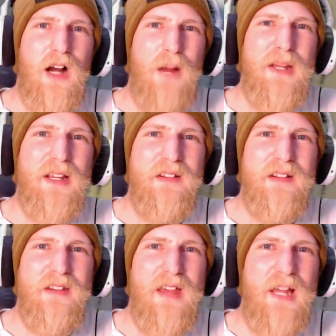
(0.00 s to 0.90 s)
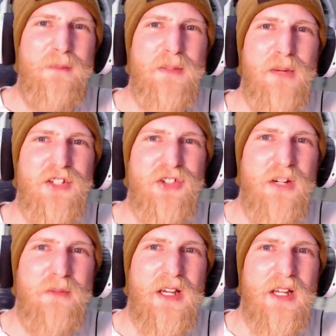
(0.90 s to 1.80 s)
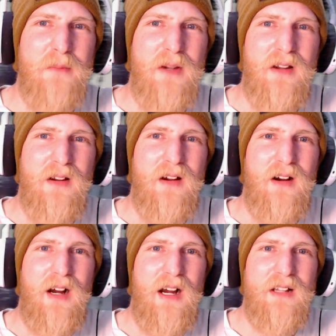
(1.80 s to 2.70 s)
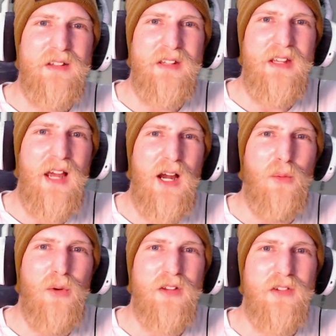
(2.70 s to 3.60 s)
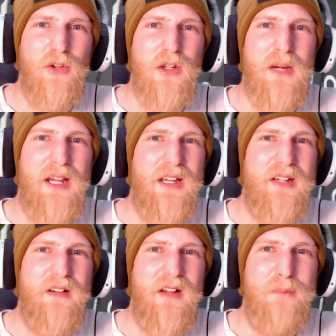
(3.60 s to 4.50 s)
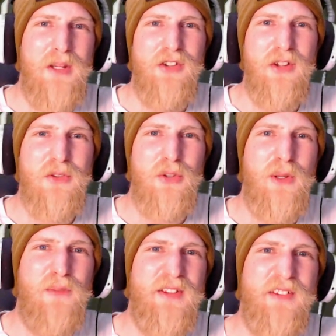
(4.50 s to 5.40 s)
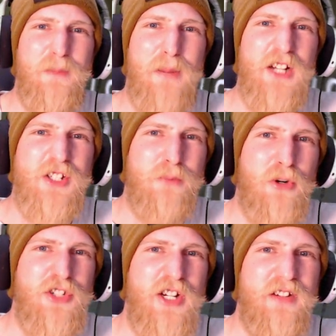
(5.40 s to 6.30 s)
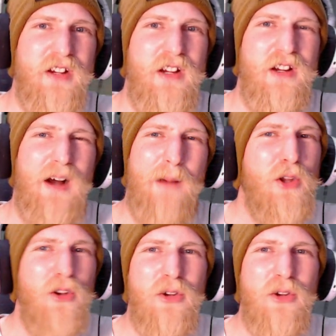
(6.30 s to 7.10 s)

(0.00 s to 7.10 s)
I'm making this game as my dream game. I can see how I want it to look in my head, and because I'm doing this as a passion project, I'm not